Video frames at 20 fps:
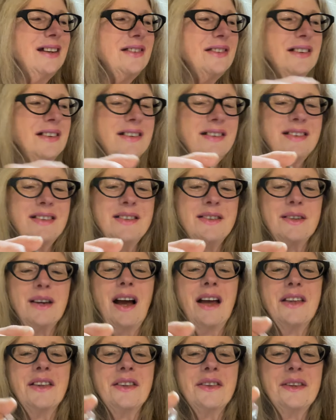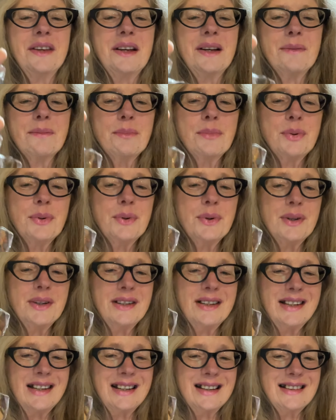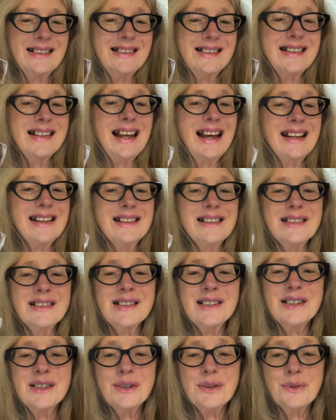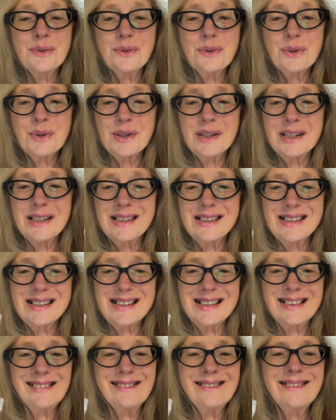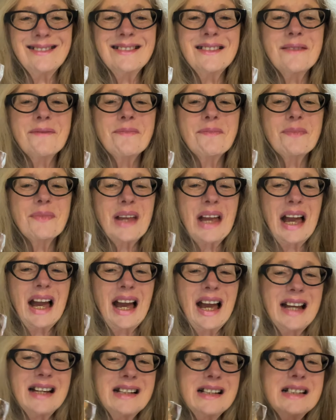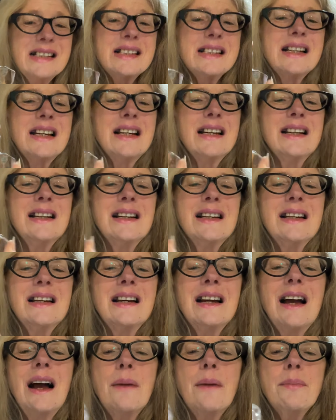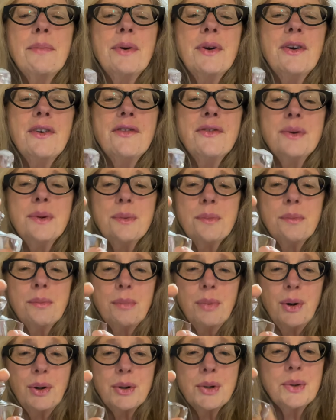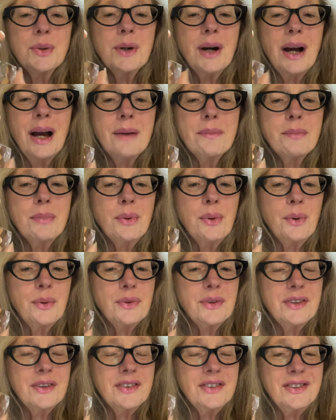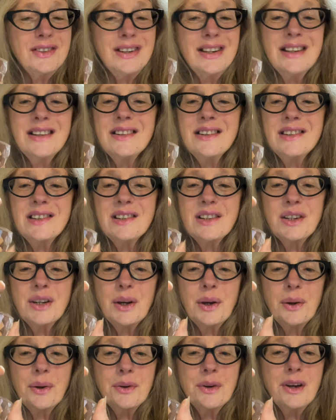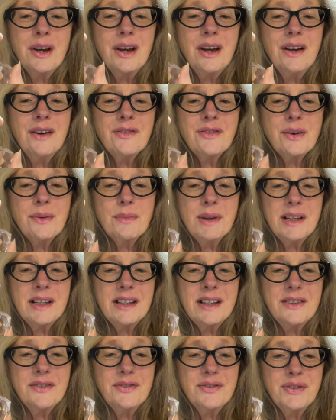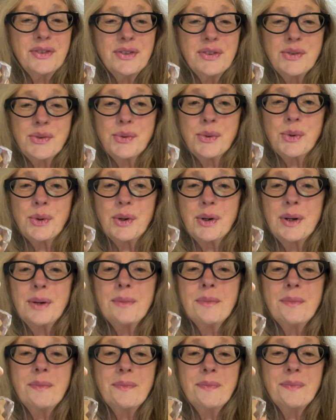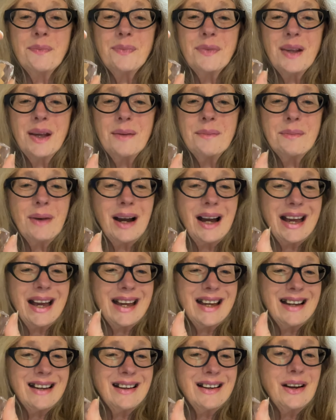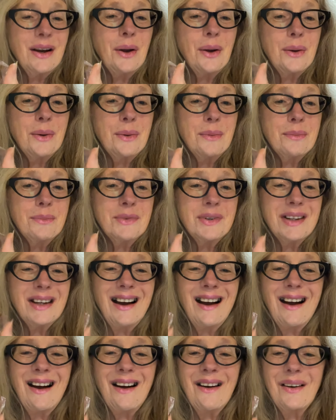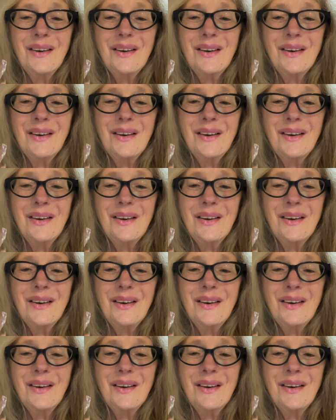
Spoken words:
This is, I think, pretty. It's like this little crystal, and it's a perfume bottle. I bought this years ago from a gift store in my hometown.